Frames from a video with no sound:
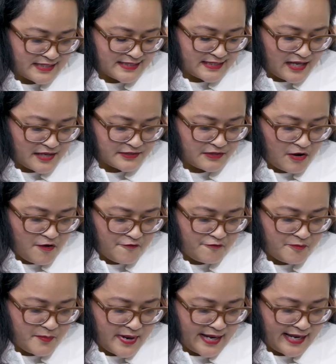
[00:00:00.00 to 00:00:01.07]
to start off
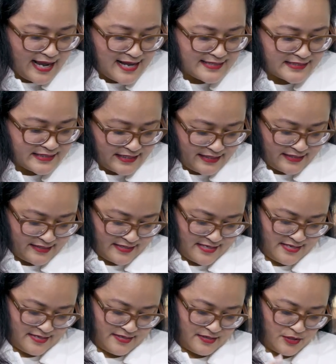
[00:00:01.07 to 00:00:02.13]
by asking
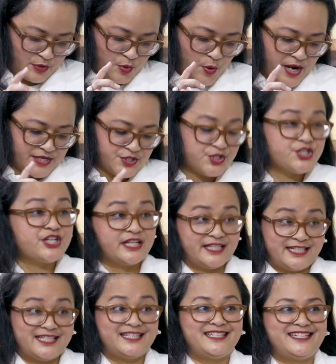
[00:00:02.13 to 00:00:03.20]
a
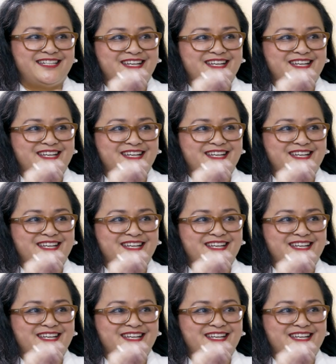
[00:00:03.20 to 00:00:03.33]
question